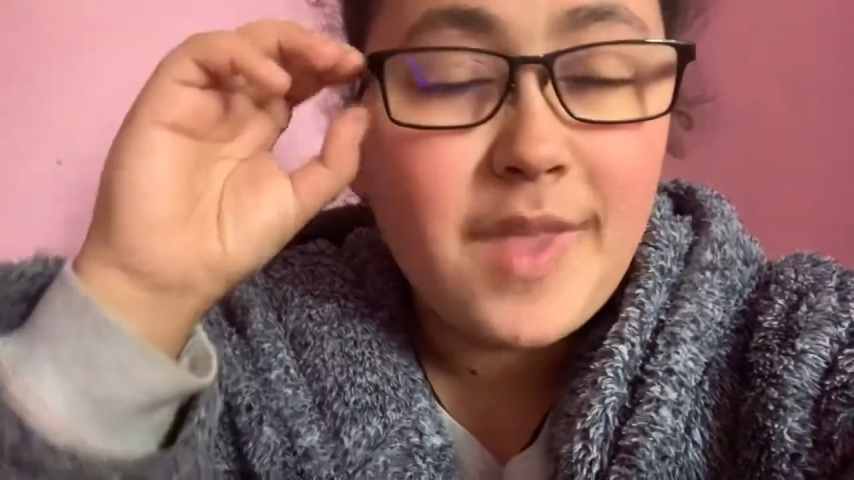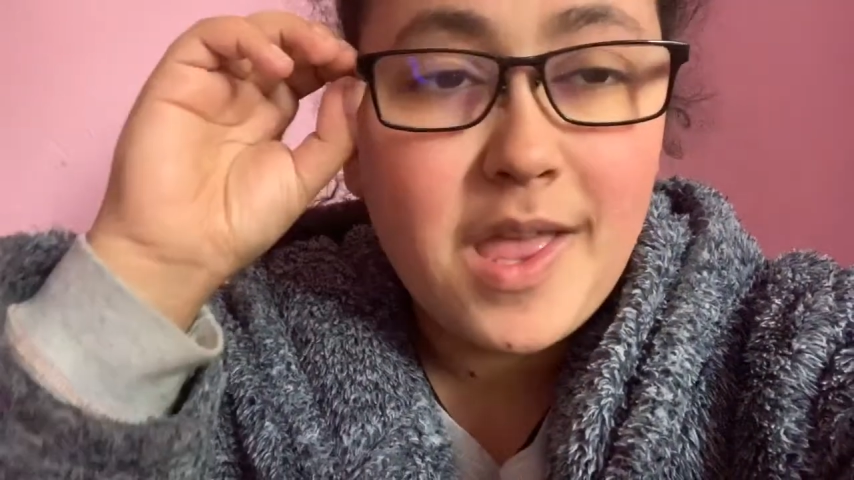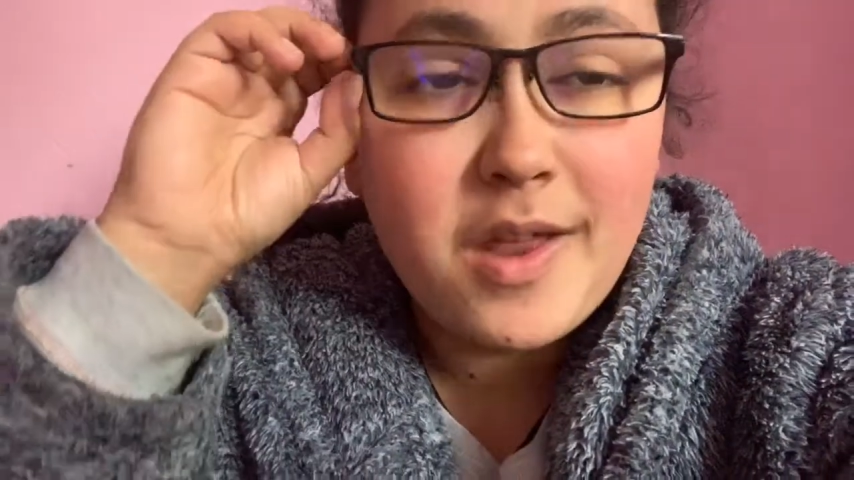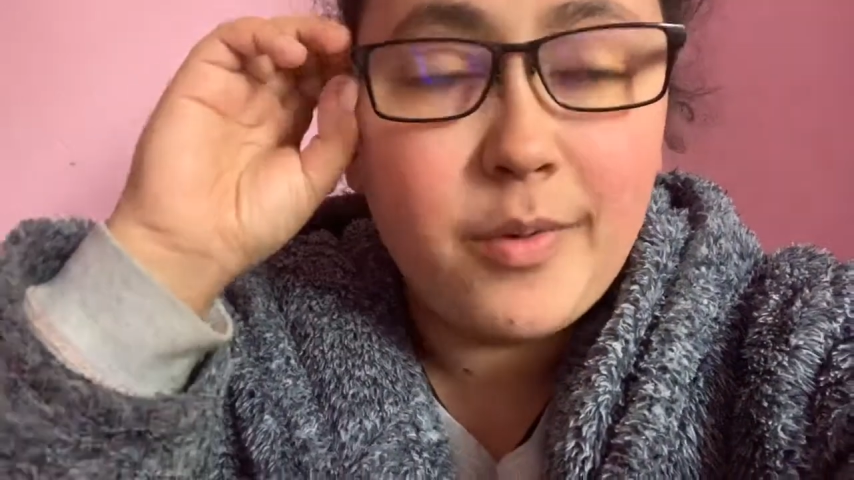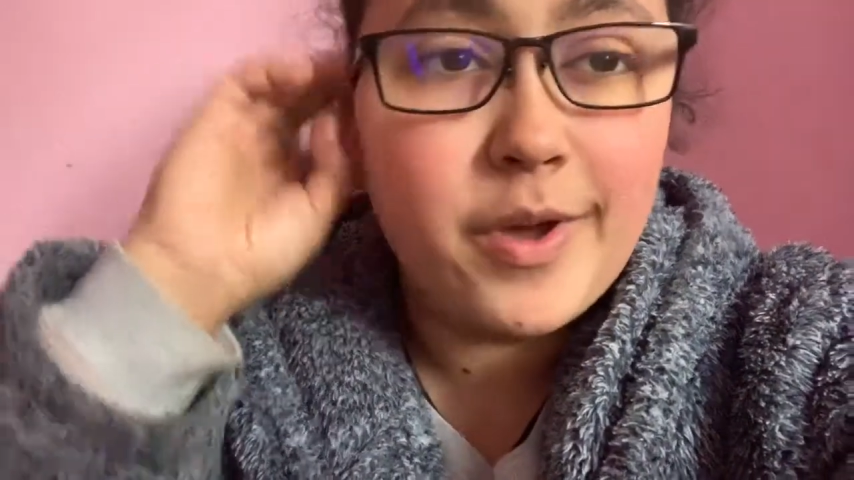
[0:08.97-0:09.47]

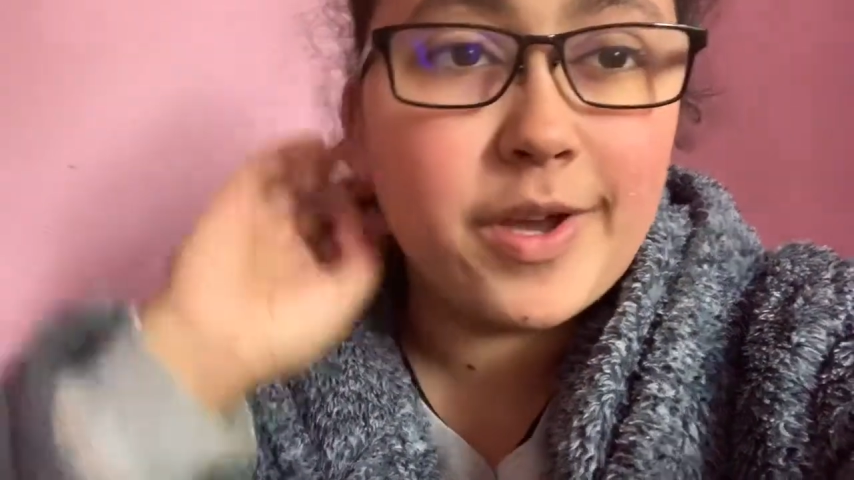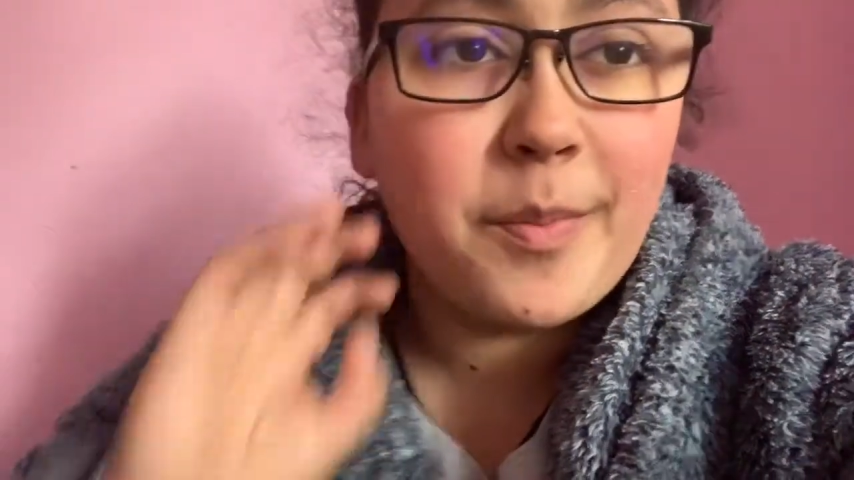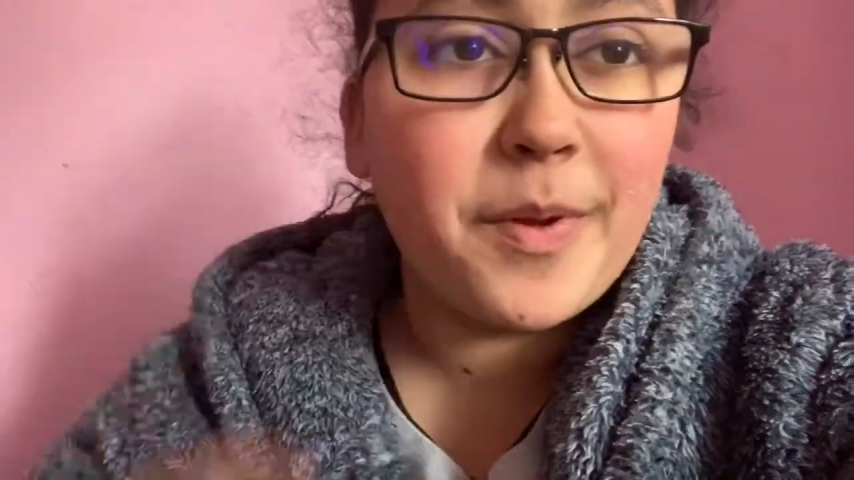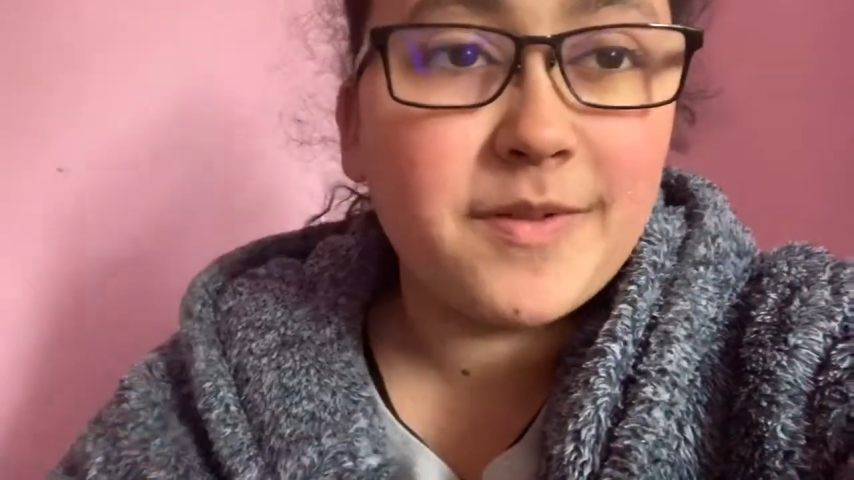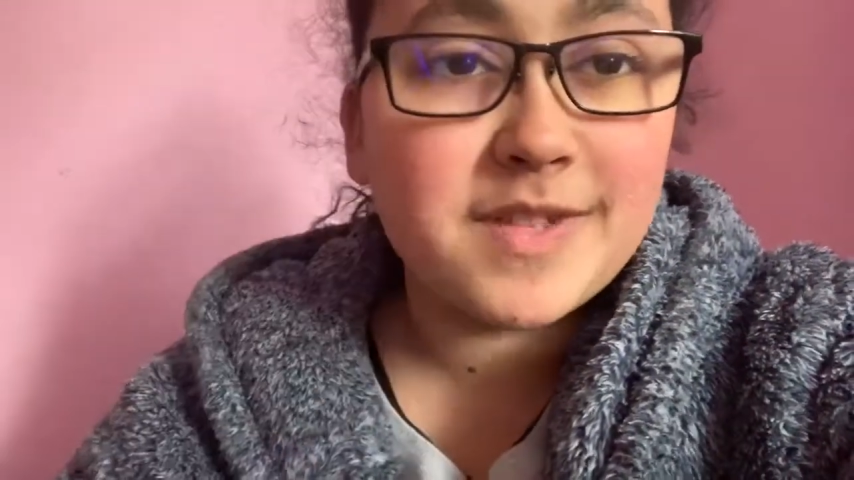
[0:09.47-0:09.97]
I woke
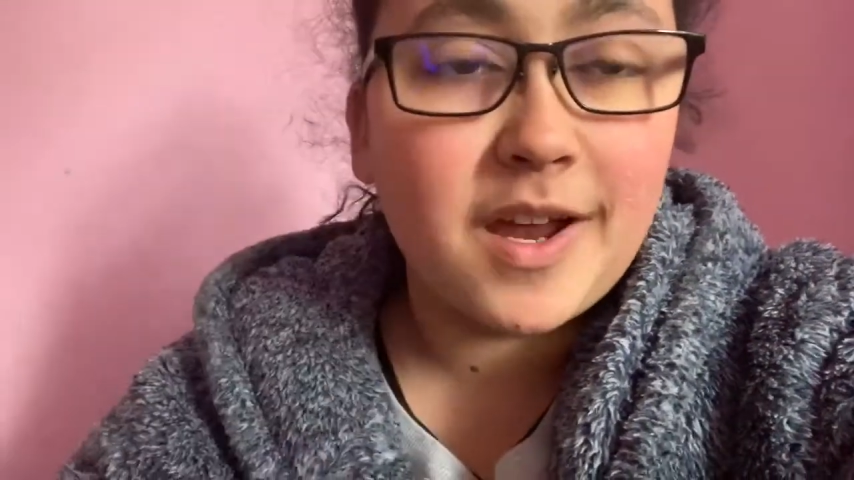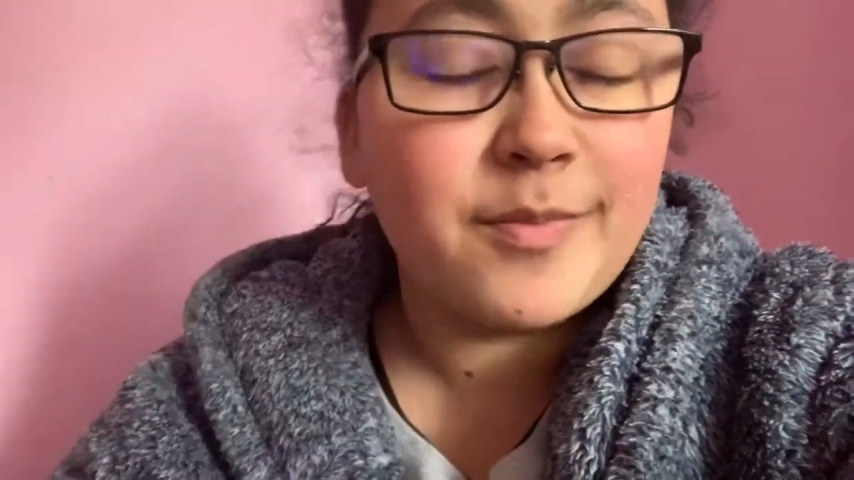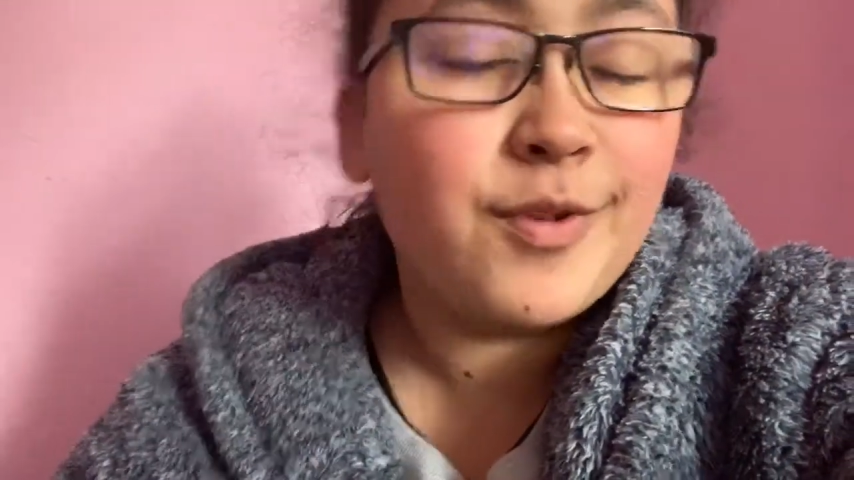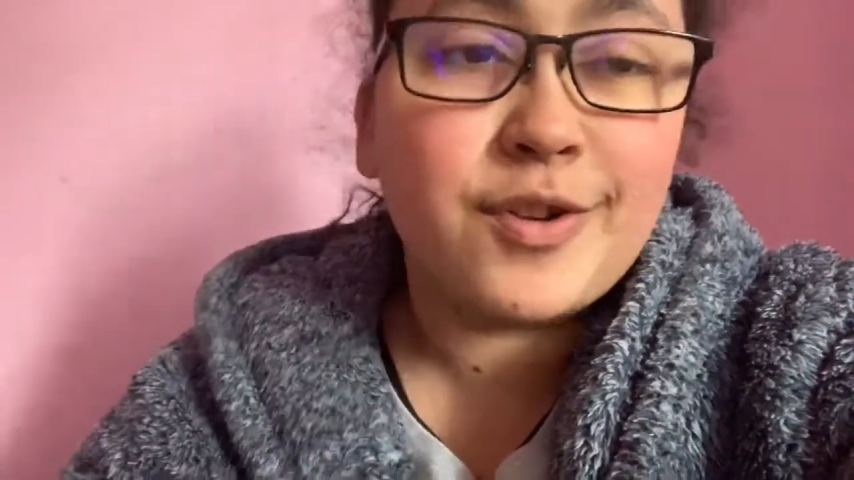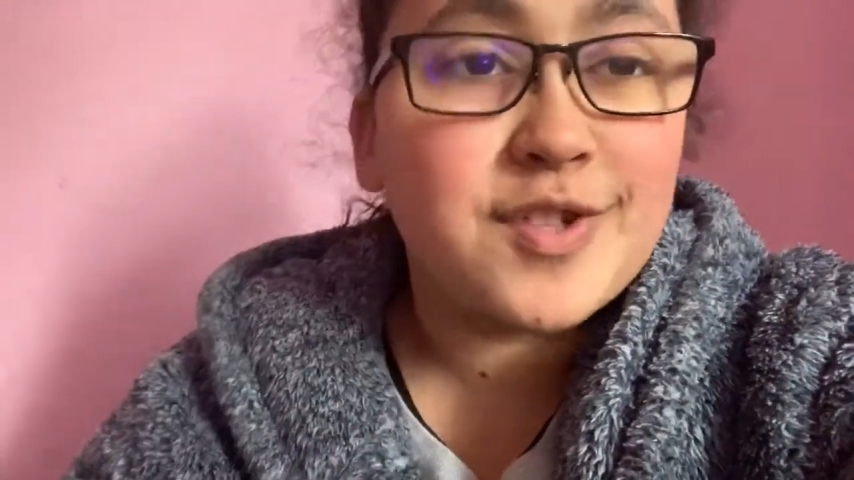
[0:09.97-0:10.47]
up and I was like,
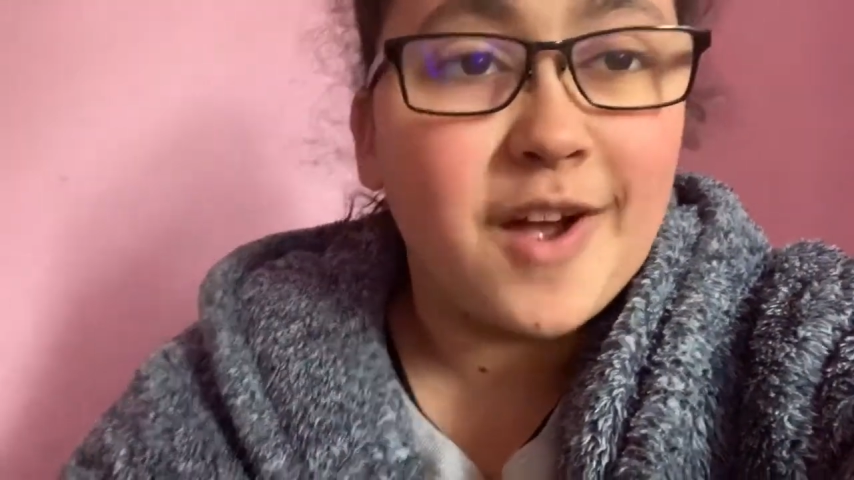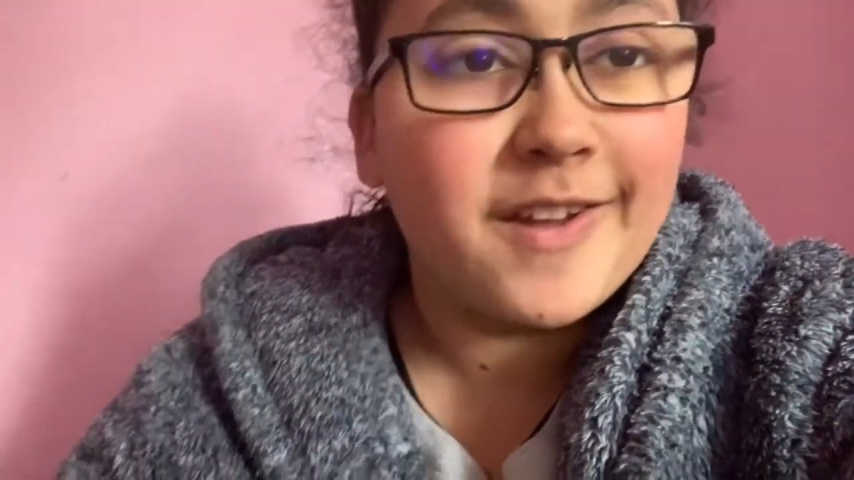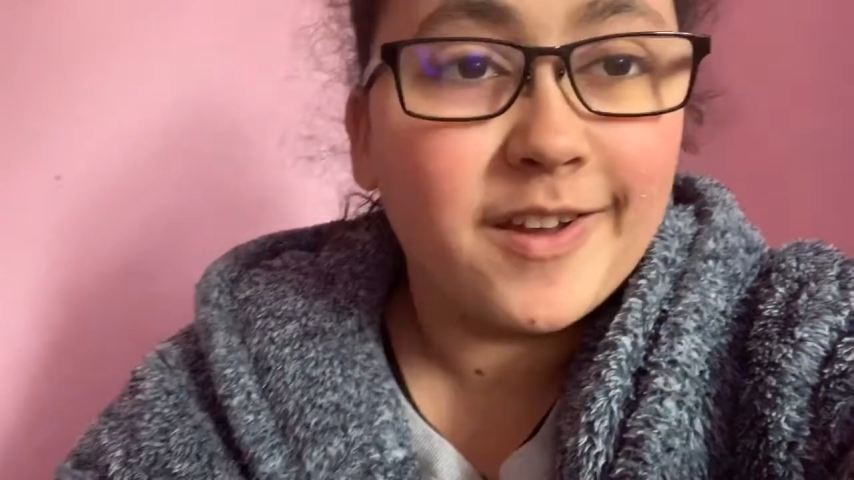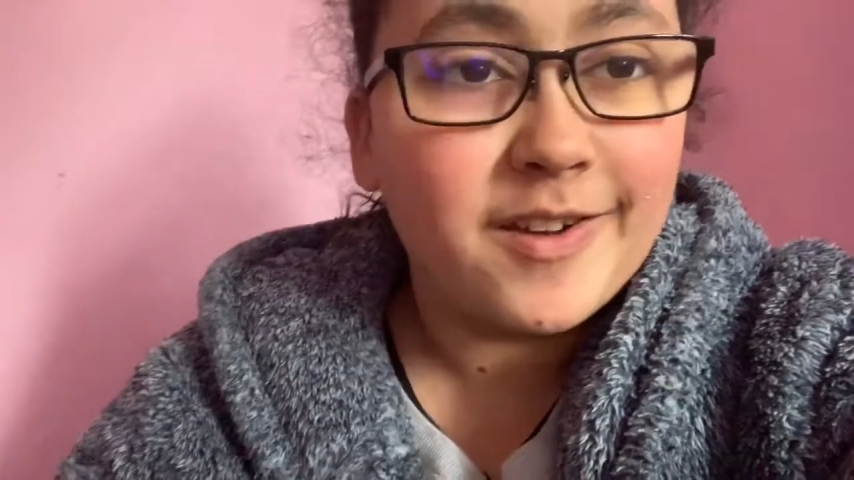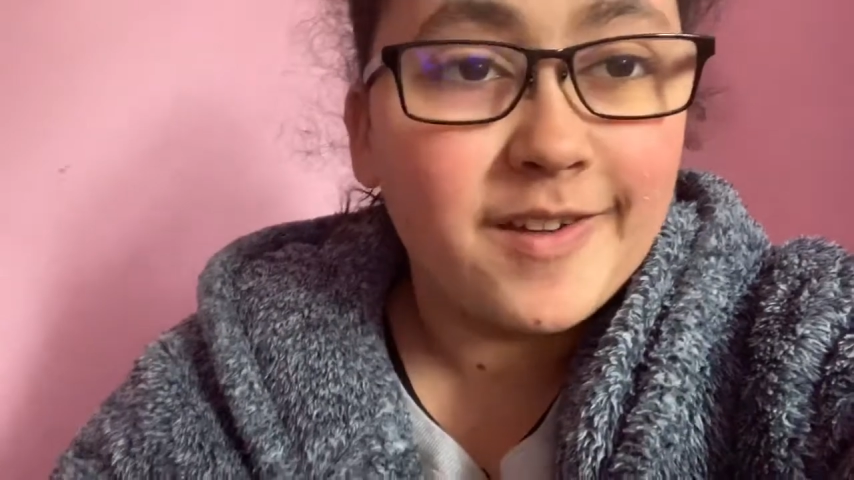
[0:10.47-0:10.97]
I'm not tired.